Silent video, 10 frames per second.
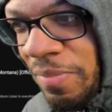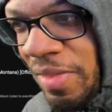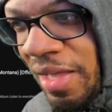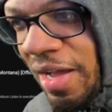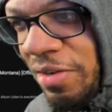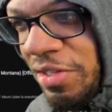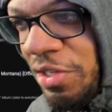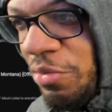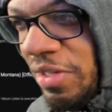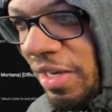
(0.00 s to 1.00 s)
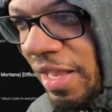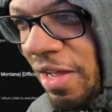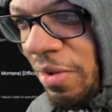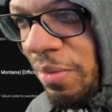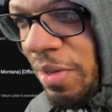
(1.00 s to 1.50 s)
How to use
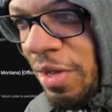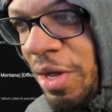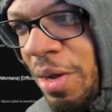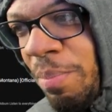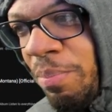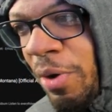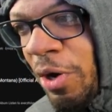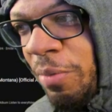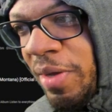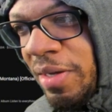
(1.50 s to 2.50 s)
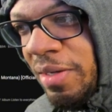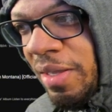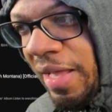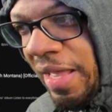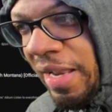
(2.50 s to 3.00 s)
allow, permit,
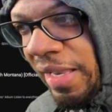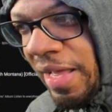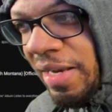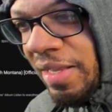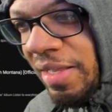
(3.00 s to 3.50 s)
and let